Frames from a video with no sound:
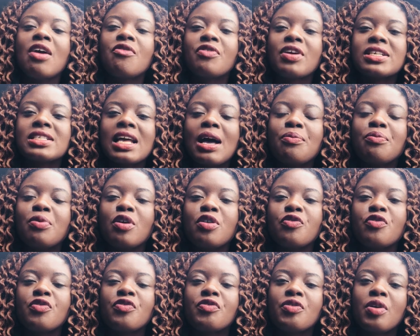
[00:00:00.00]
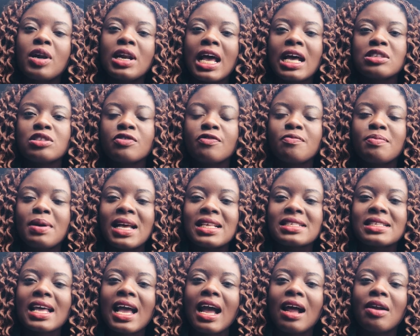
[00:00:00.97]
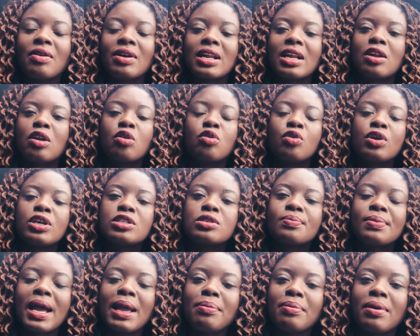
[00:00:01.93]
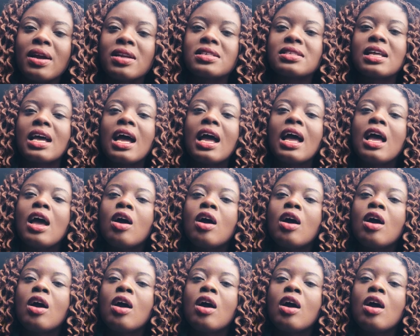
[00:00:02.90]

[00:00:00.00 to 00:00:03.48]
for example if we've run out of pasta rather than going to buy pasta